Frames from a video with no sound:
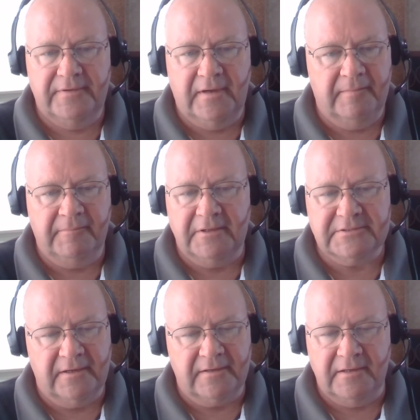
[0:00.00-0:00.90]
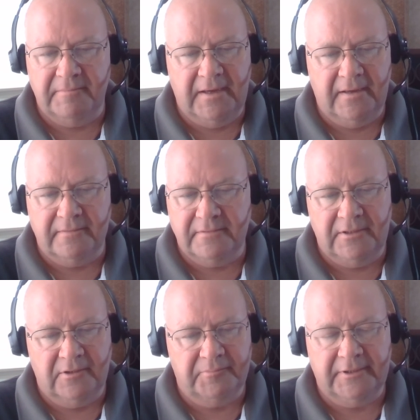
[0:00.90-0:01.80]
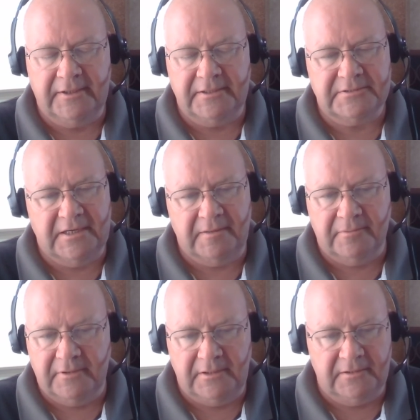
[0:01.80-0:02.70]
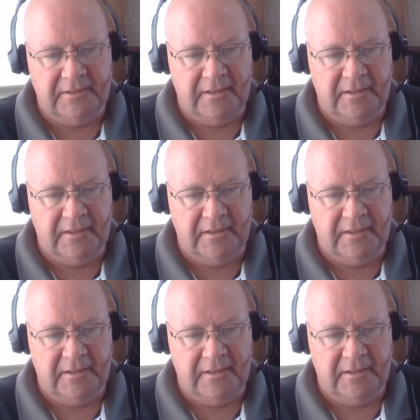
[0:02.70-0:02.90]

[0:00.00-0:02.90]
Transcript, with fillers: I'm not talking about, you know, playing a tambourine at the